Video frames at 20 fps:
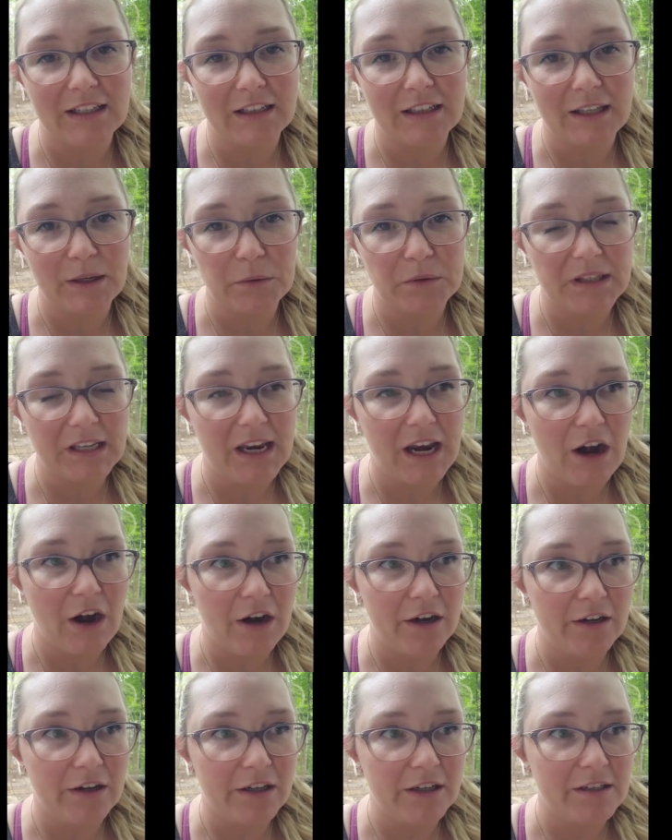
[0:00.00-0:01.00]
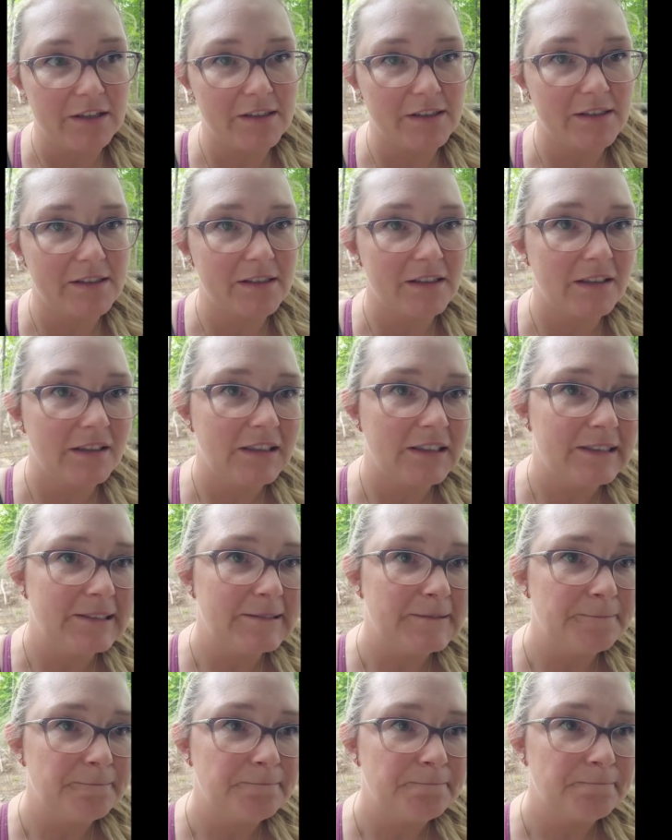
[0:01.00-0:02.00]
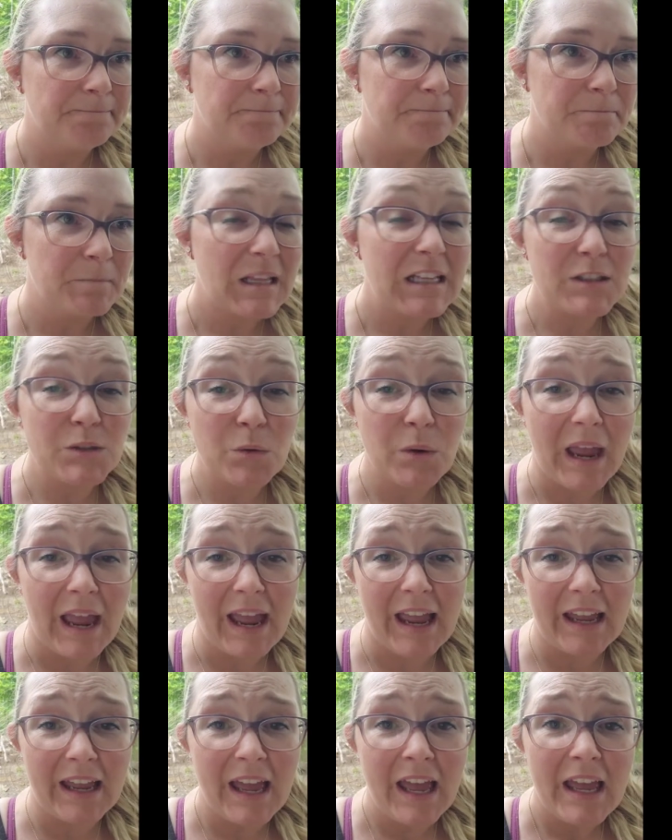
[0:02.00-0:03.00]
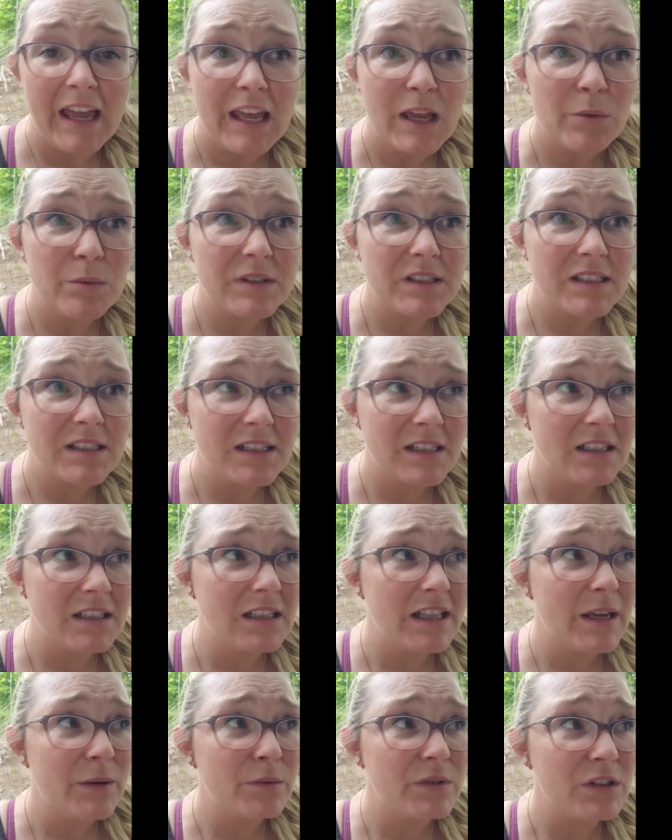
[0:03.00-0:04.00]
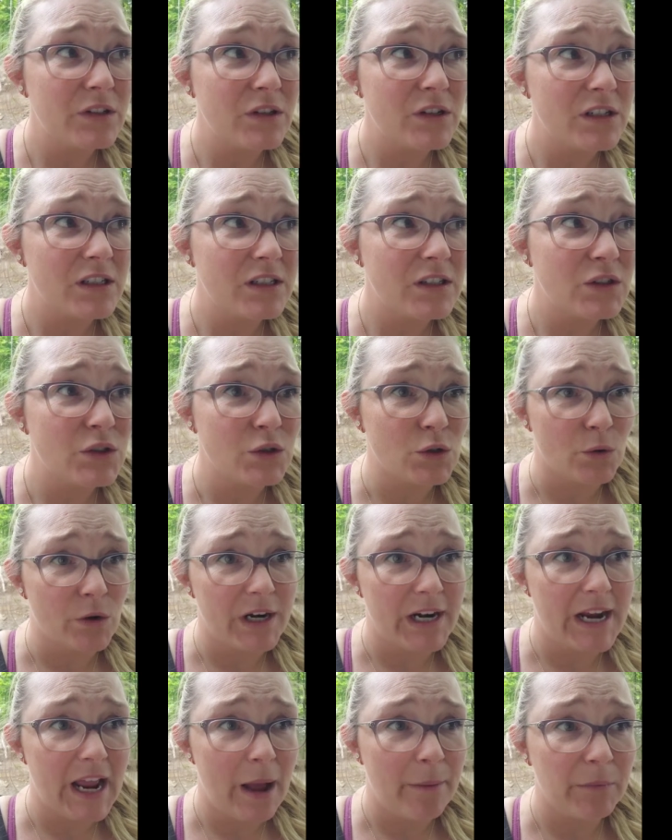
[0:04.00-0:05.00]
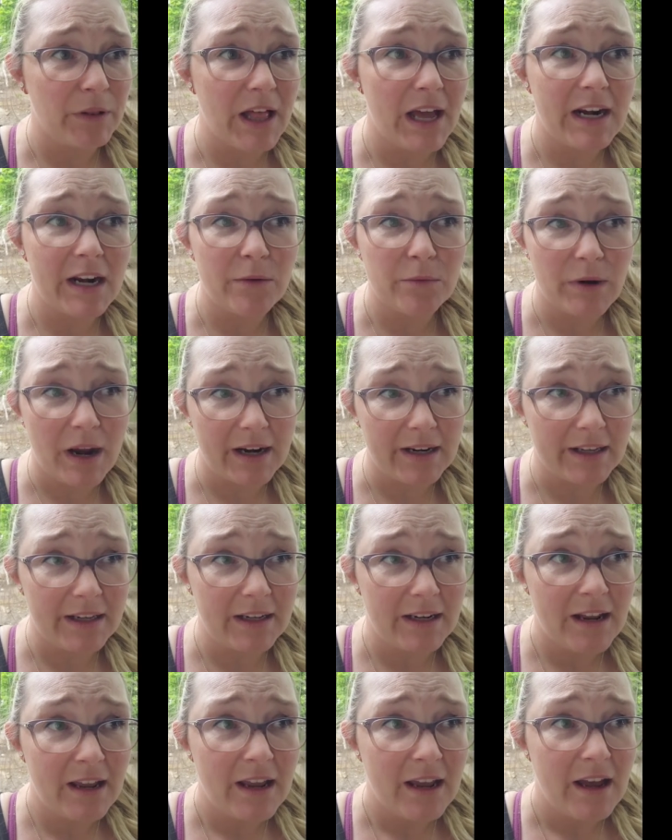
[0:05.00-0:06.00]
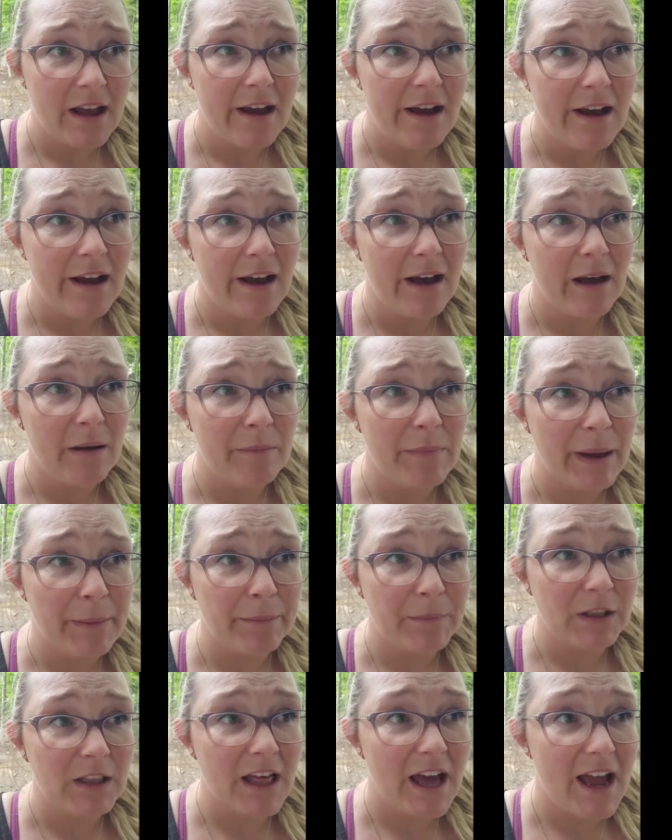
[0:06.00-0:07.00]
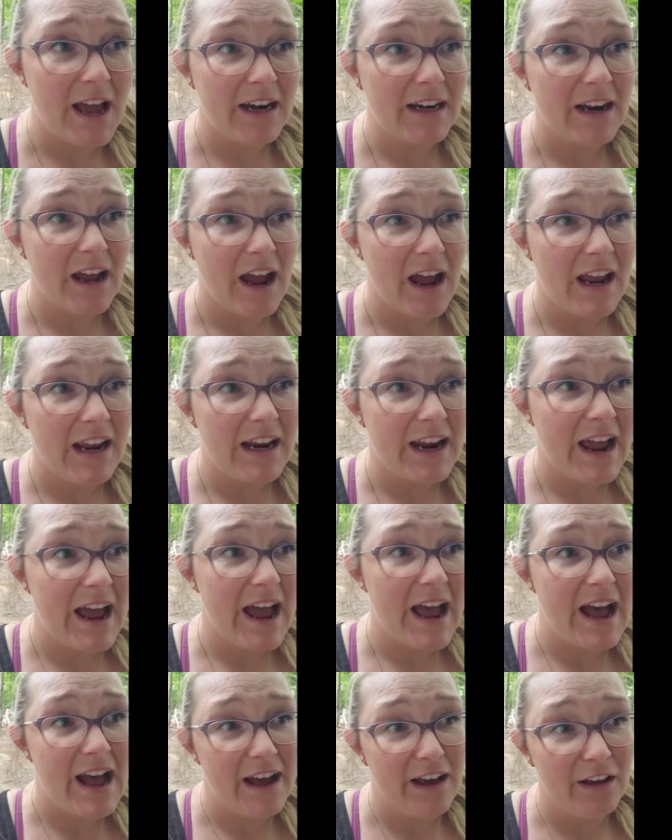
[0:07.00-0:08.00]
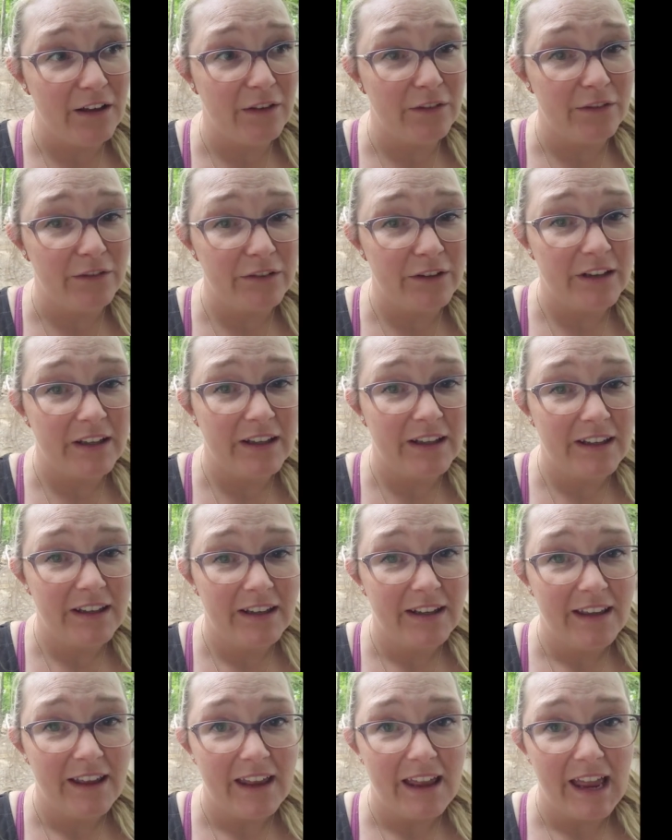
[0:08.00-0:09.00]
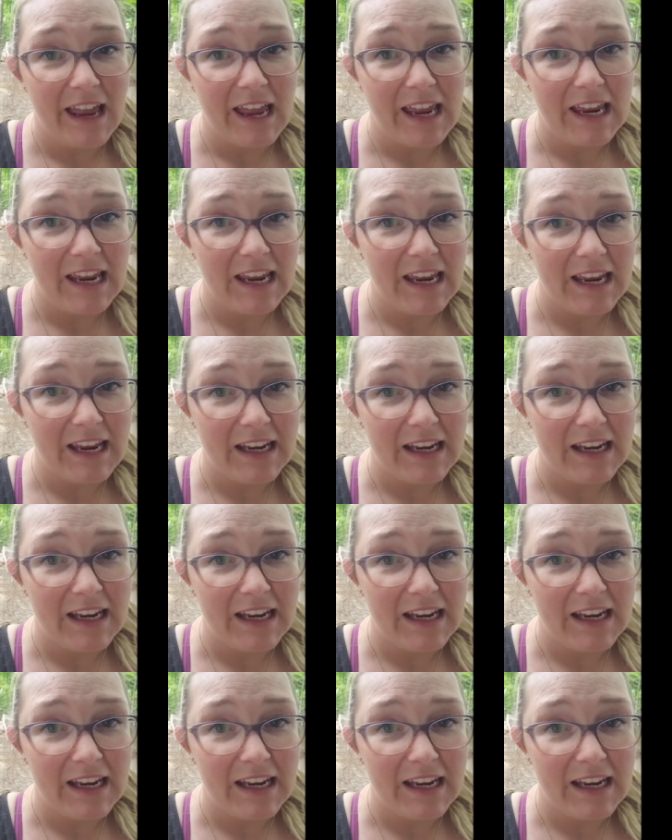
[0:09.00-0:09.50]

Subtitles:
click with the characters. That's okay. It was a good story. I'm glad I read it. I'm glad I have a